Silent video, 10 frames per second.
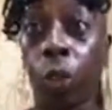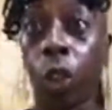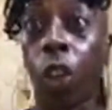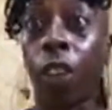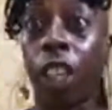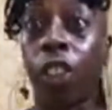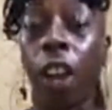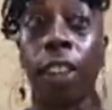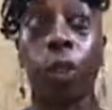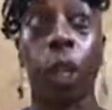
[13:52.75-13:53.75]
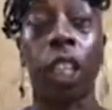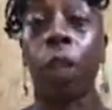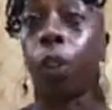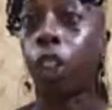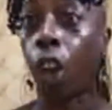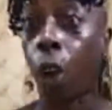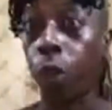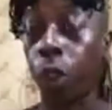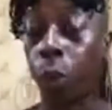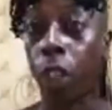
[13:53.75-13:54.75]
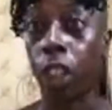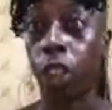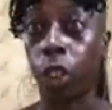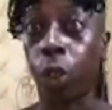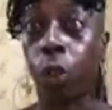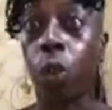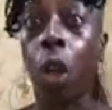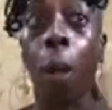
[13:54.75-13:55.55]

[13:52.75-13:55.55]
was already graduated. He was the oldest one in the school.